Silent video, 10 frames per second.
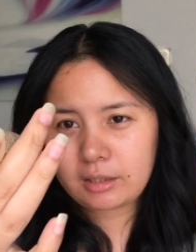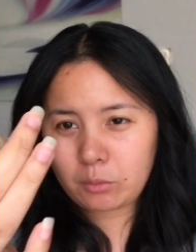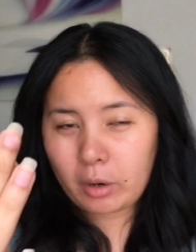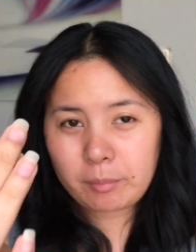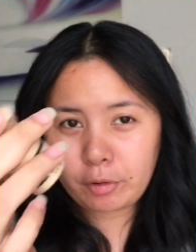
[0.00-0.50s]

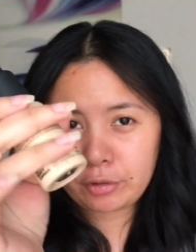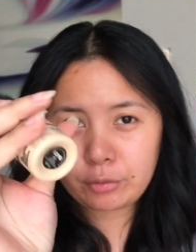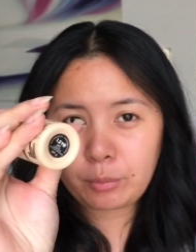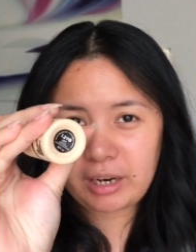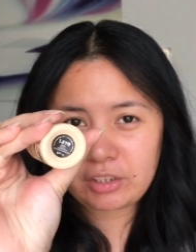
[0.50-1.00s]
the
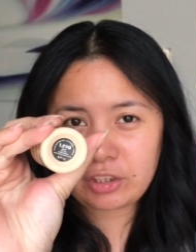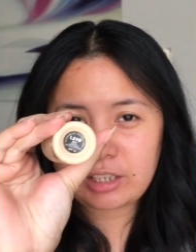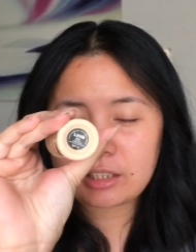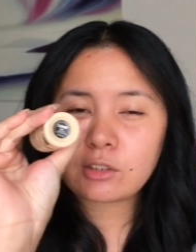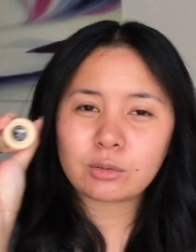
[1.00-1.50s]

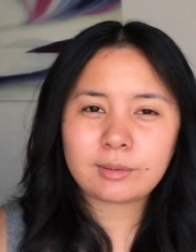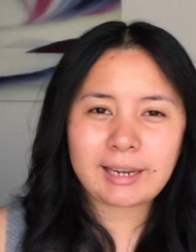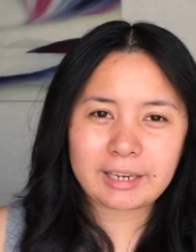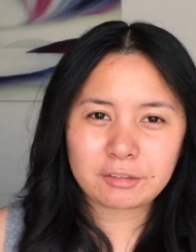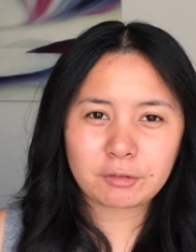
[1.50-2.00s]
Y.2YG is too
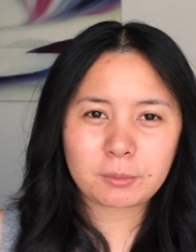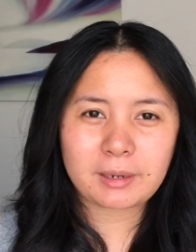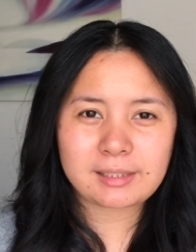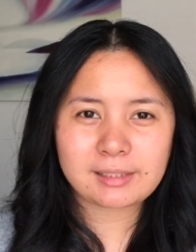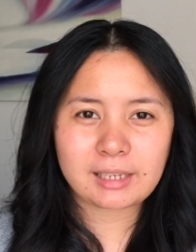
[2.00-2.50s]
light for
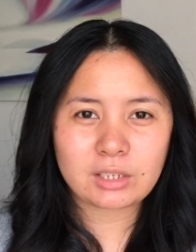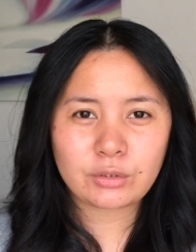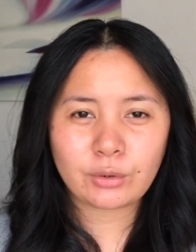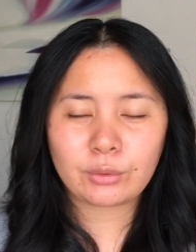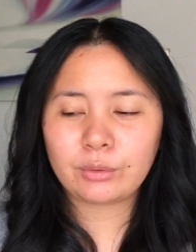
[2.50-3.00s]
my skin
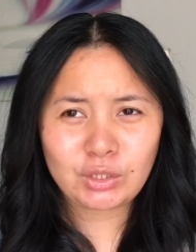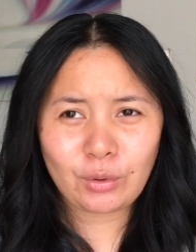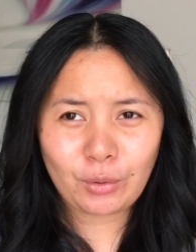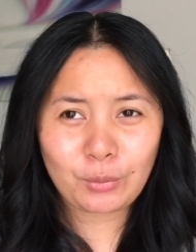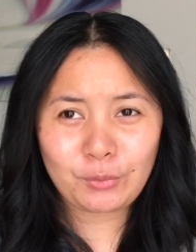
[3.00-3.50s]
tone.
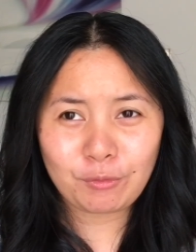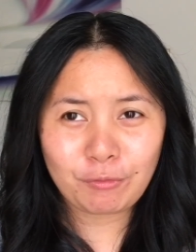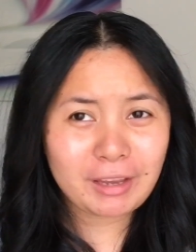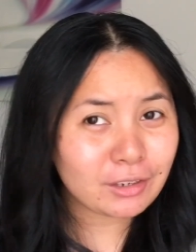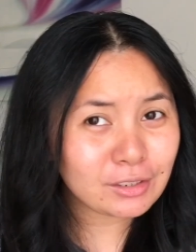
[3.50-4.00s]
So
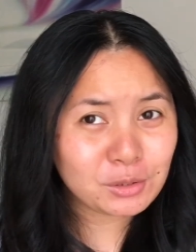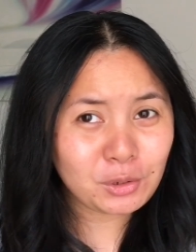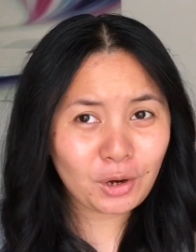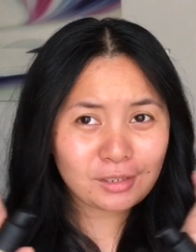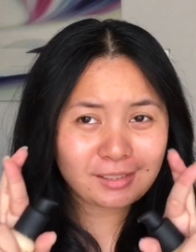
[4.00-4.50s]
fingers
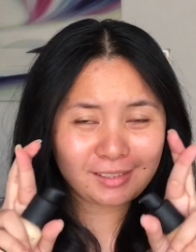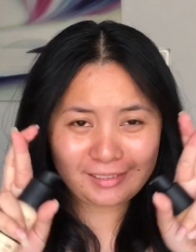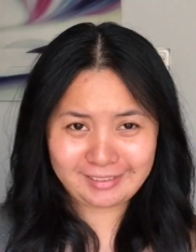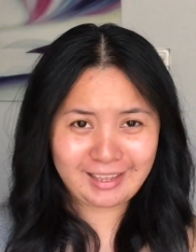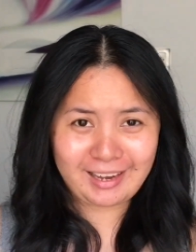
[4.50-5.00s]
crossed
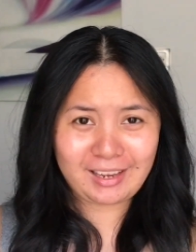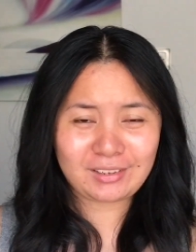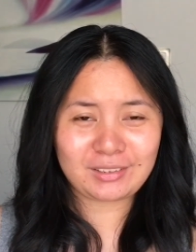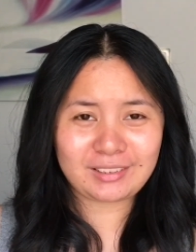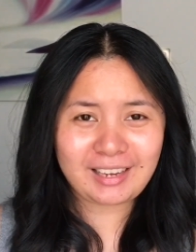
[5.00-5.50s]
that I
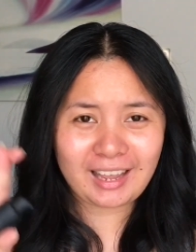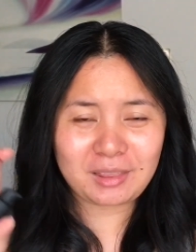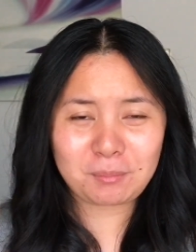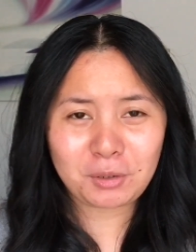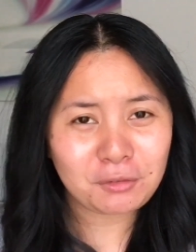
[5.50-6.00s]
could get
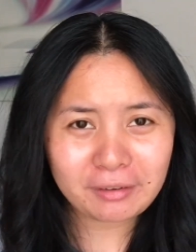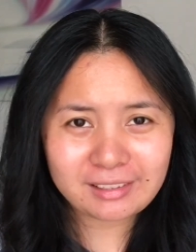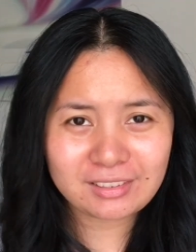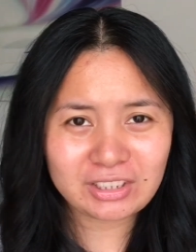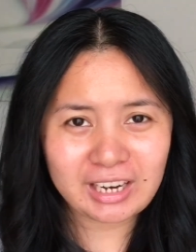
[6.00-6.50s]
the
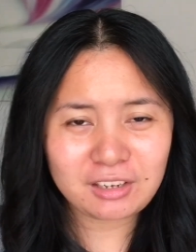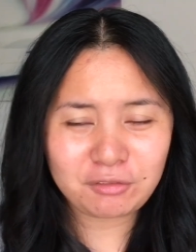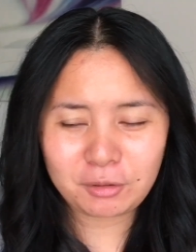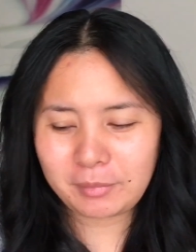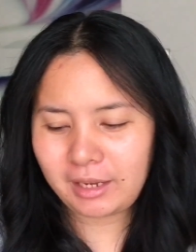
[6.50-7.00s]
perfect shade
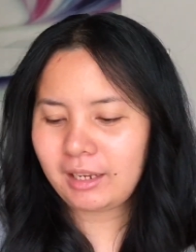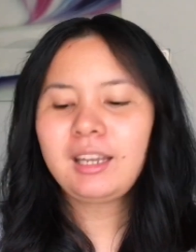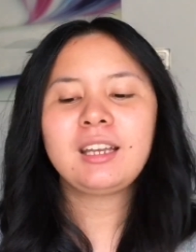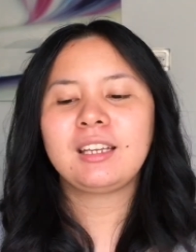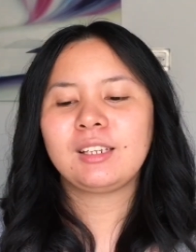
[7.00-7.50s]
for
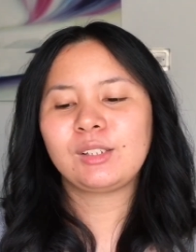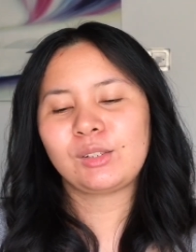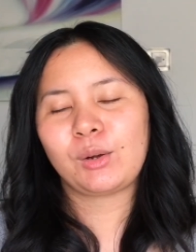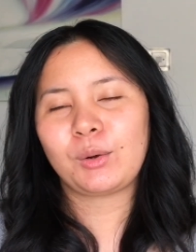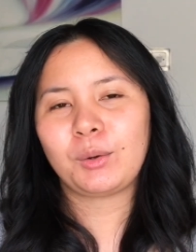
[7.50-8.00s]
me.
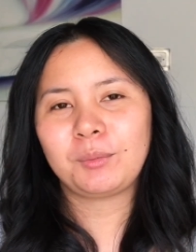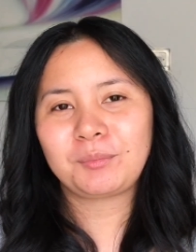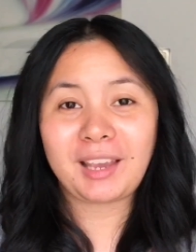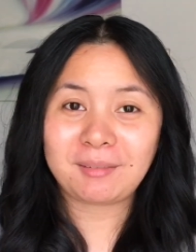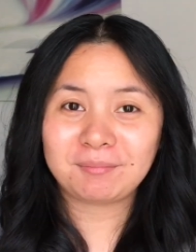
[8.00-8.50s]
So
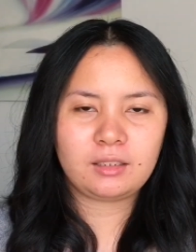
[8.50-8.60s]
yeah.